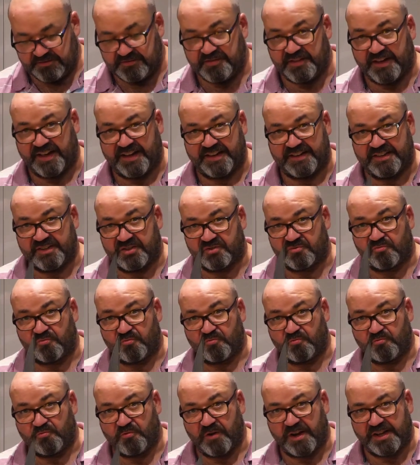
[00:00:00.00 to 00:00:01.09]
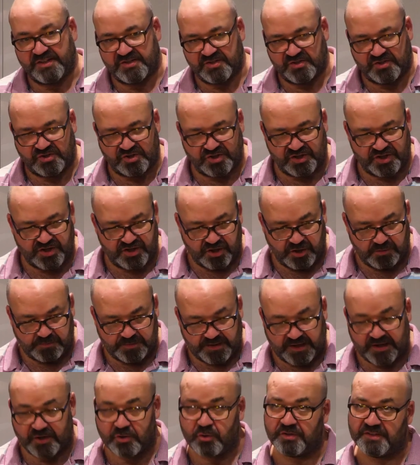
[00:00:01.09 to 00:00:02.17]
That is razor sharp.
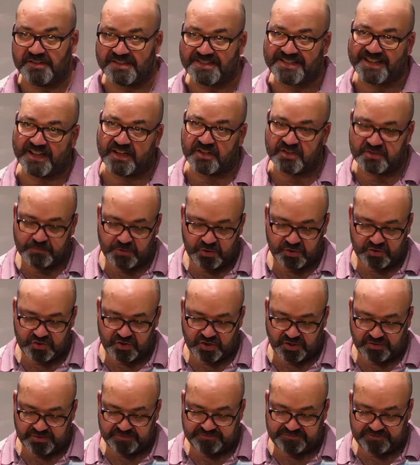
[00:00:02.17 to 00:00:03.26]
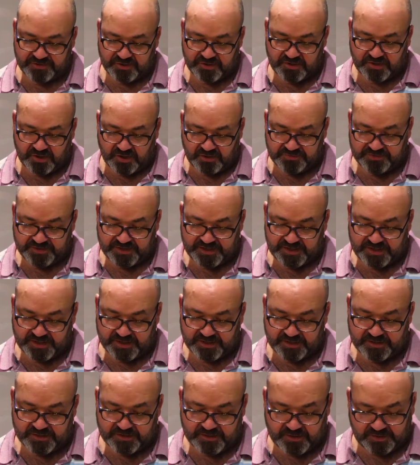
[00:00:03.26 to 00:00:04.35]
I couldn't tell as much on
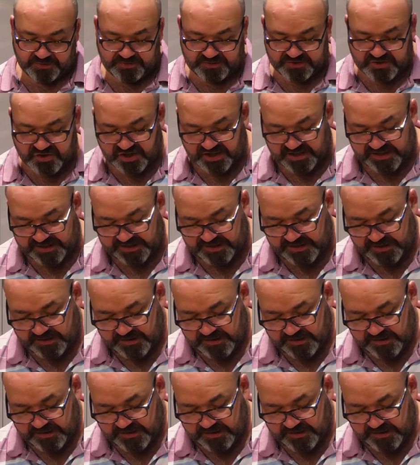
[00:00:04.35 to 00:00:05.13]
the chili,